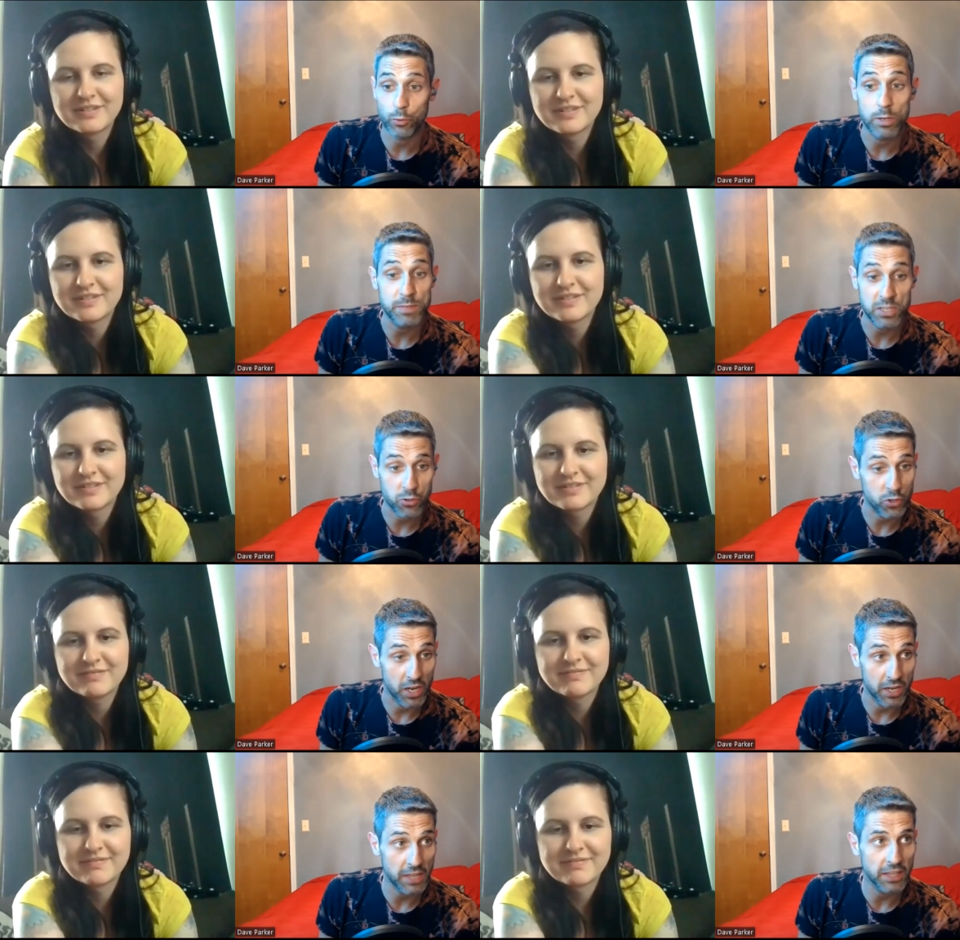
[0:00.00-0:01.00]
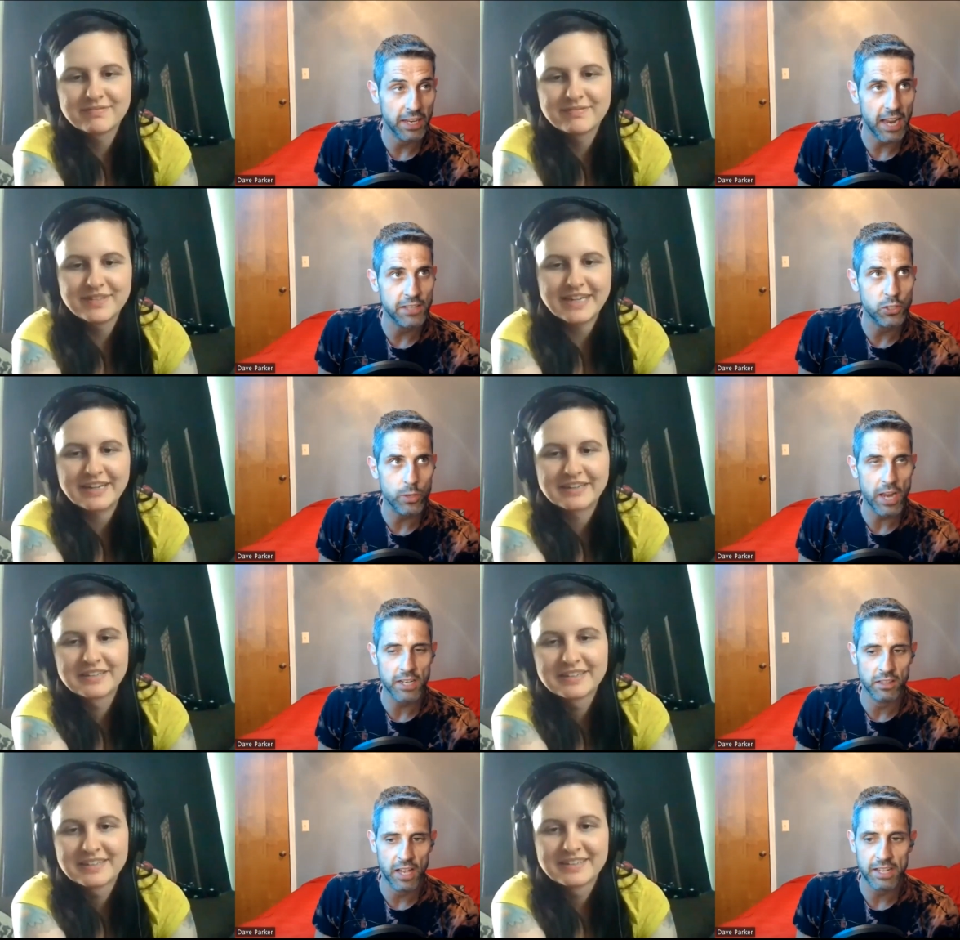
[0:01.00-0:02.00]
Speaker 1: creepy as shit. And like I yeah. do kind
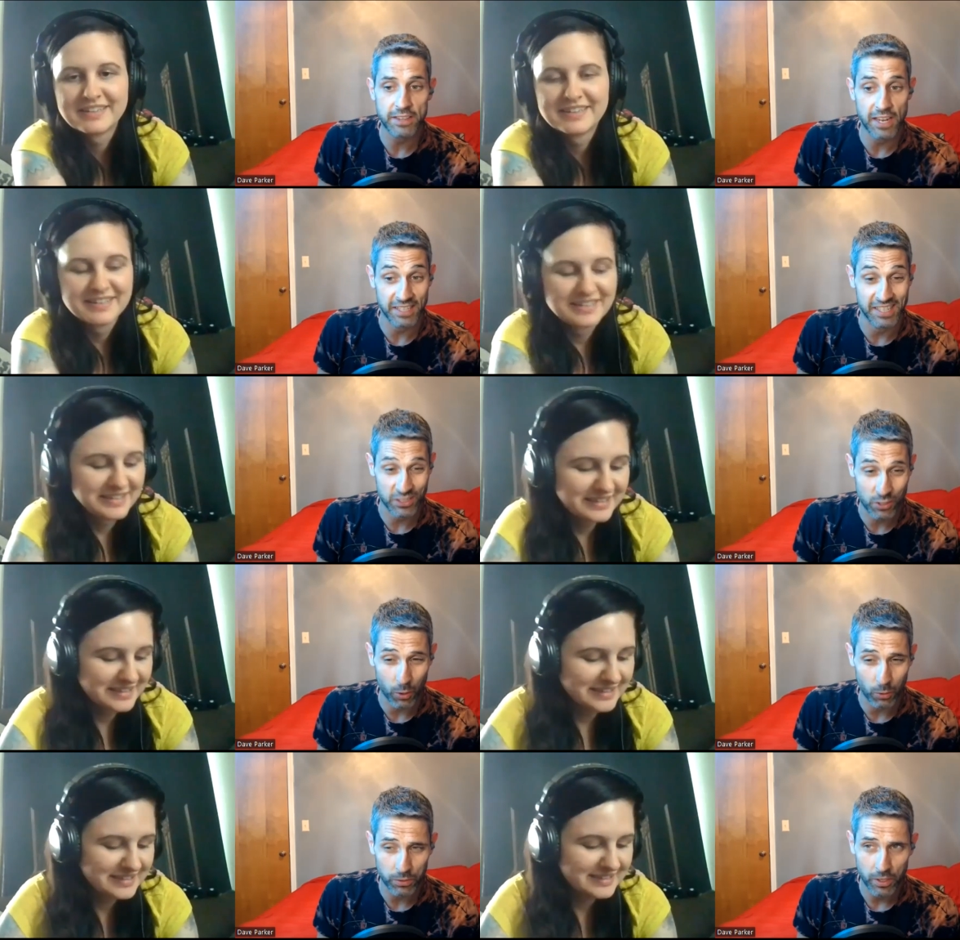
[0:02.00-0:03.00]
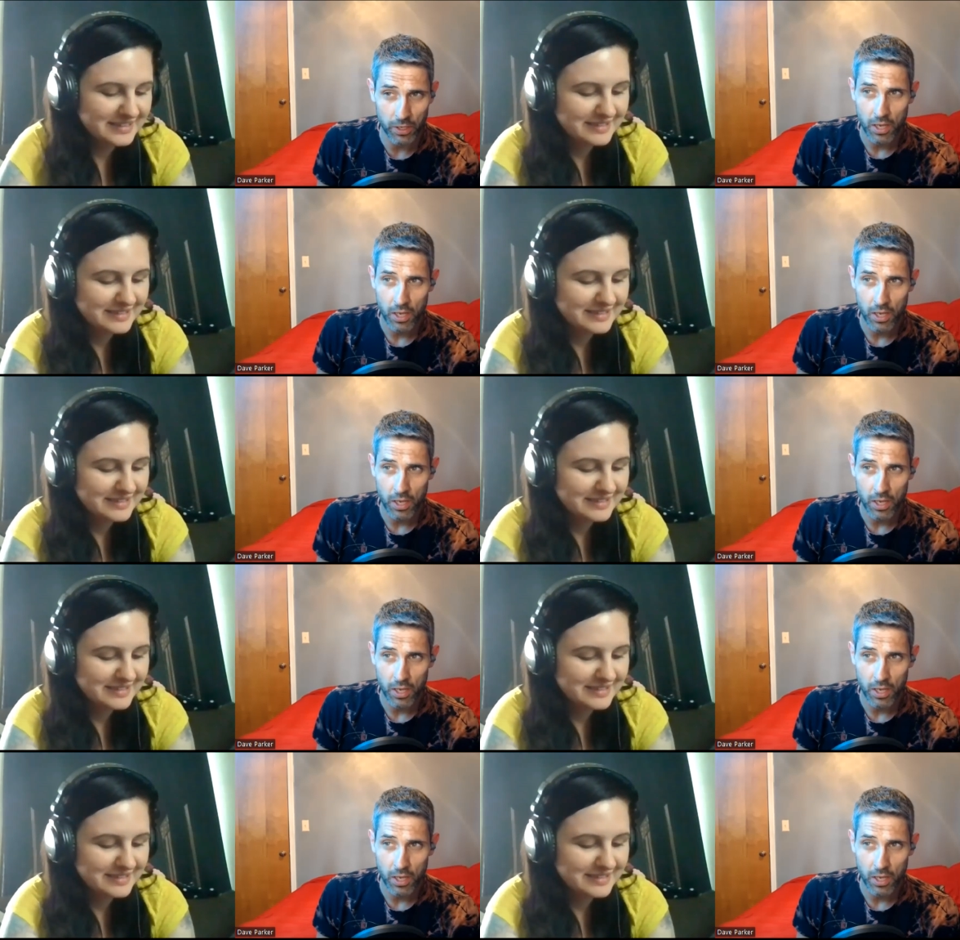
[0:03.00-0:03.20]
of like that it is cold